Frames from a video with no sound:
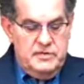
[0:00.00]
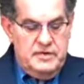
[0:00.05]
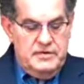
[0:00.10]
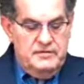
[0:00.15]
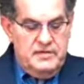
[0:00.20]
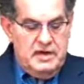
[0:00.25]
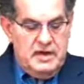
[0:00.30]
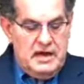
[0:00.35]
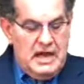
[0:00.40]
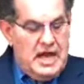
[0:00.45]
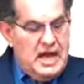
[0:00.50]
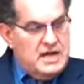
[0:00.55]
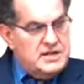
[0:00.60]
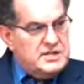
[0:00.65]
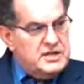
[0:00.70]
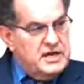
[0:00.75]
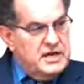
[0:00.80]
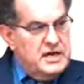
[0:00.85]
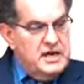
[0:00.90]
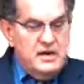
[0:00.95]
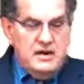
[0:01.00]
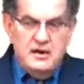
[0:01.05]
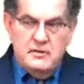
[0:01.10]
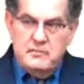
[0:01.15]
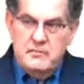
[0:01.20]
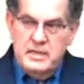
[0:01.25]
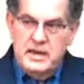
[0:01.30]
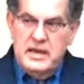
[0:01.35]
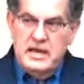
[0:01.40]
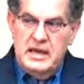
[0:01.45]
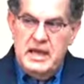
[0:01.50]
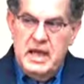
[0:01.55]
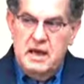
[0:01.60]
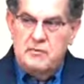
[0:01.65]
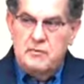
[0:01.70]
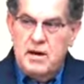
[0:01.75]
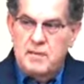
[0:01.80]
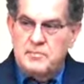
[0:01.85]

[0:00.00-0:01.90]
Even Elijah here being that